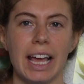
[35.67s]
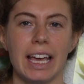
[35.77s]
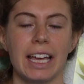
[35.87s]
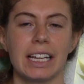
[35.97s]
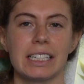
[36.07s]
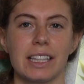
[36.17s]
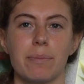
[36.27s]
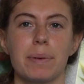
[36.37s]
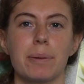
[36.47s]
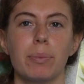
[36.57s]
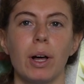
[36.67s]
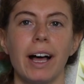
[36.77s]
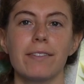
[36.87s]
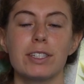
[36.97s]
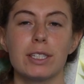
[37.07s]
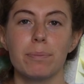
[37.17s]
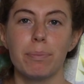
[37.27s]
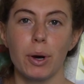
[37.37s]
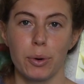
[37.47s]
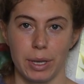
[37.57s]
and the people have
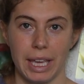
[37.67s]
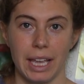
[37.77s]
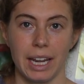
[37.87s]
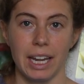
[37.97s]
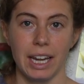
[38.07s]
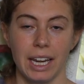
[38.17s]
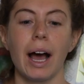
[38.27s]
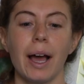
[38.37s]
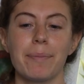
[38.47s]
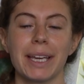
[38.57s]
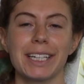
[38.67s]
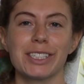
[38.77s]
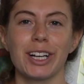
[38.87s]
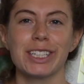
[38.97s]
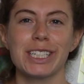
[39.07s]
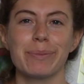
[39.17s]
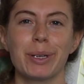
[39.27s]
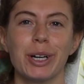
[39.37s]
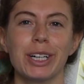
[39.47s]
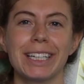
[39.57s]
spoken. I'm making chocolate chip
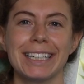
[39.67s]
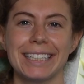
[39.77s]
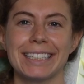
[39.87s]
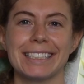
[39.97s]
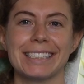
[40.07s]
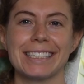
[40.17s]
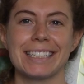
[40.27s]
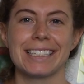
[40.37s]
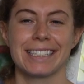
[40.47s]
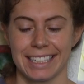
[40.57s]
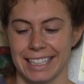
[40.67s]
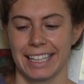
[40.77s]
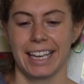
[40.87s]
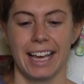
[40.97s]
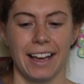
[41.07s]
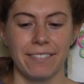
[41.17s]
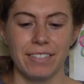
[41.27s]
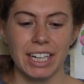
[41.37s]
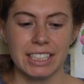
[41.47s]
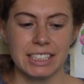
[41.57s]
cookies. I'm
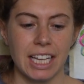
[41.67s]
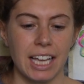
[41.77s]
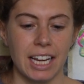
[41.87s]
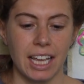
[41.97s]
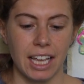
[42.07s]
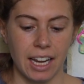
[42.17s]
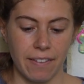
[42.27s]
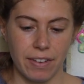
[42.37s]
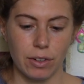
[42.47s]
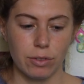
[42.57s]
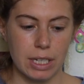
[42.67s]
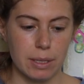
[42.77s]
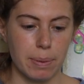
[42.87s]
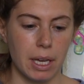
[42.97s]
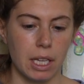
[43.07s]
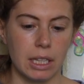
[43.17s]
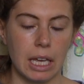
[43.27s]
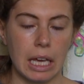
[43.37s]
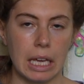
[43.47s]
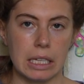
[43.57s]
very excited. I found a recipe
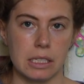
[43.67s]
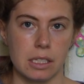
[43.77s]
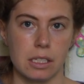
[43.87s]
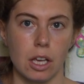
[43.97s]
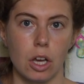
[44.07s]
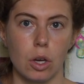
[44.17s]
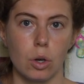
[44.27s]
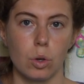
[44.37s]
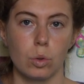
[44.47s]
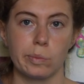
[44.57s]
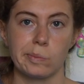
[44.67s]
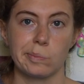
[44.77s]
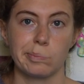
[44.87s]
online, so